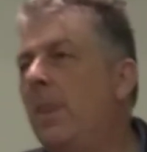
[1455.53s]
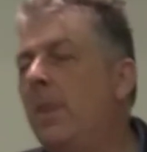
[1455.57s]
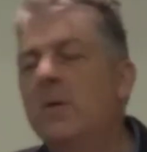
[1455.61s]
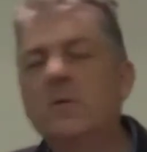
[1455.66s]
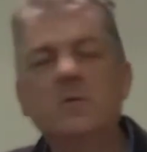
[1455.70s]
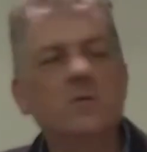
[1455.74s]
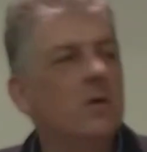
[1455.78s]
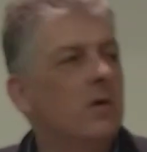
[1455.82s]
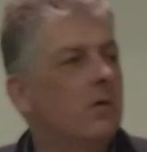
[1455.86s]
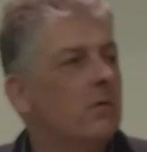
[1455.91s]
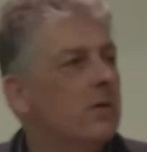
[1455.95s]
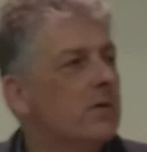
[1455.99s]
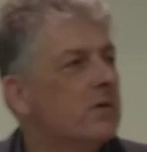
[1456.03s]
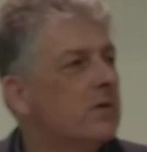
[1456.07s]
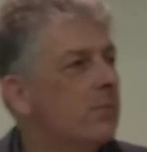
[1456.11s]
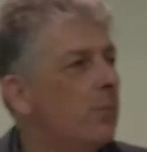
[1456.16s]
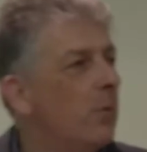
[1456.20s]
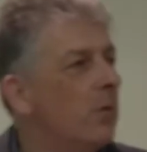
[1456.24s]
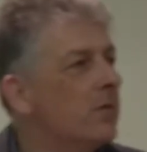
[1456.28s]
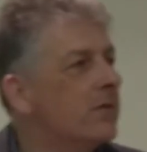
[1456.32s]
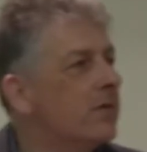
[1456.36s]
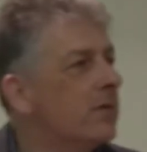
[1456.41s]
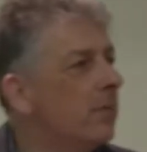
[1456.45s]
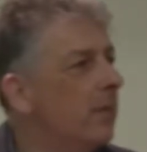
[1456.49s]
who took
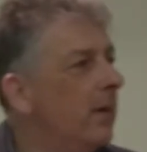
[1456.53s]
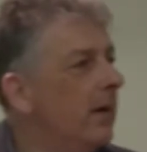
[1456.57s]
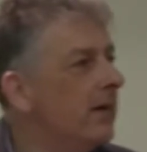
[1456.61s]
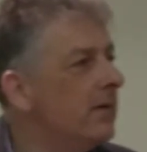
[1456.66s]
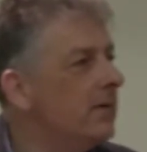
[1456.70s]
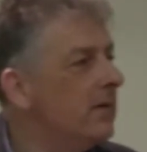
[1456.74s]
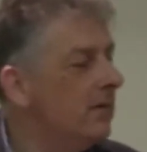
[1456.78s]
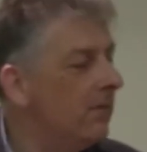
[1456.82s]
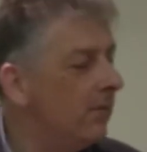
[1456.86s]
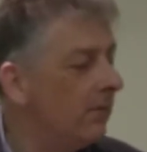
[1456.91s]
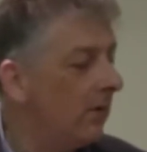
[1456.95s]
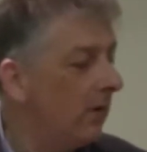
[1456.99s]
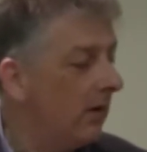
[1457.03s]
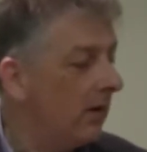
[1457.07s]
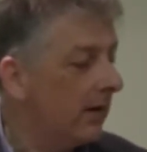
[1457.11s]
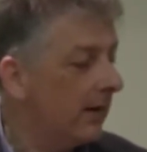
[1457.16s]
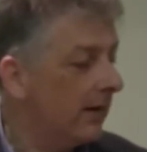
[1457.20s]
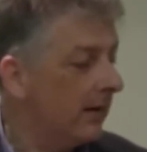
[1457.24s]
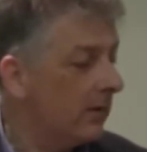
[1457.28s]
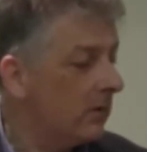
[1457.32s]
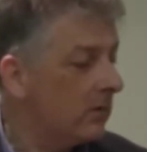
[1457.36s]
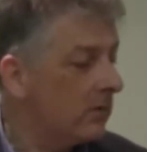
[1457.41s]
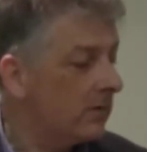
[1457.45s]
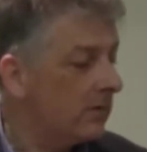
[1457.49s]
responsibility for our
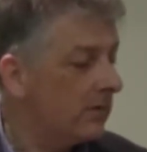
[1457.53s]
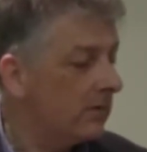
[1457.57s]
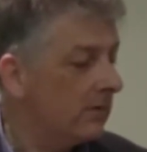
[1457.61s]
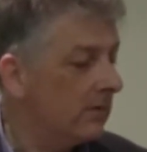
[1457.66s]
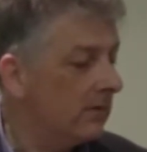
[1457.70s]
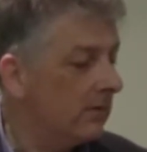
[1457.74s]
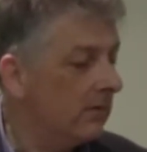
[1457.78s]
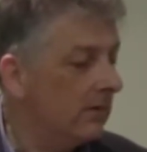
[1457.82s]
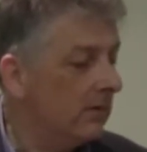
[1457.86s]
guilt,